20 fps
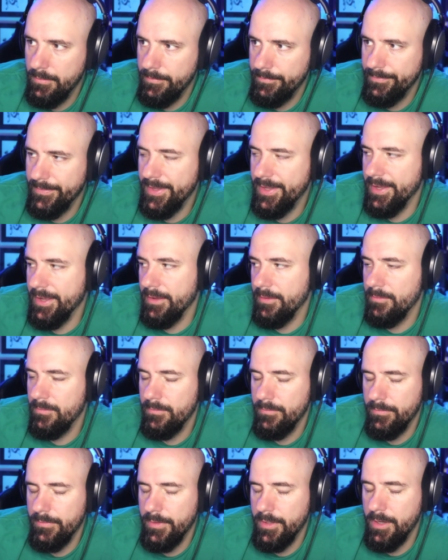Yeah,
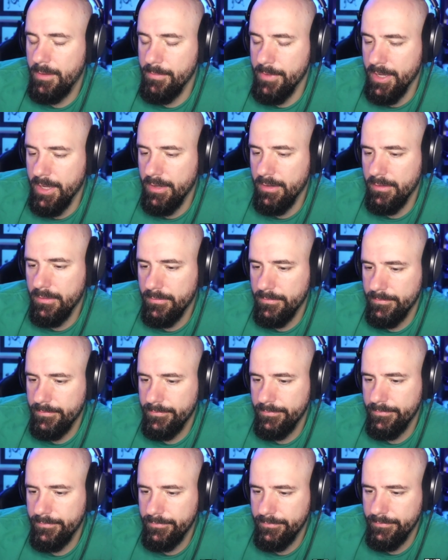I mean,
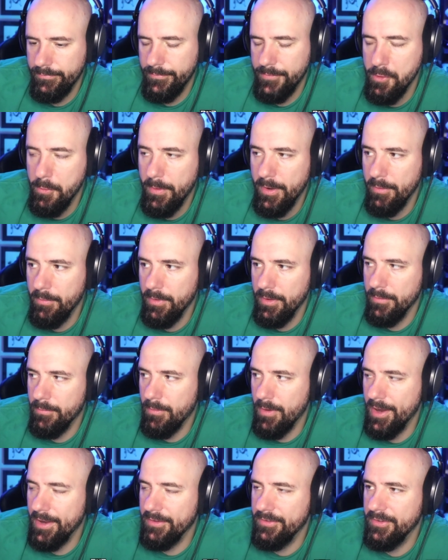nobody really,
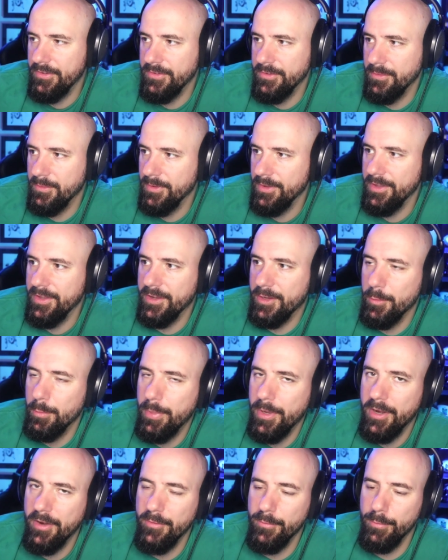regs isn't really a competitive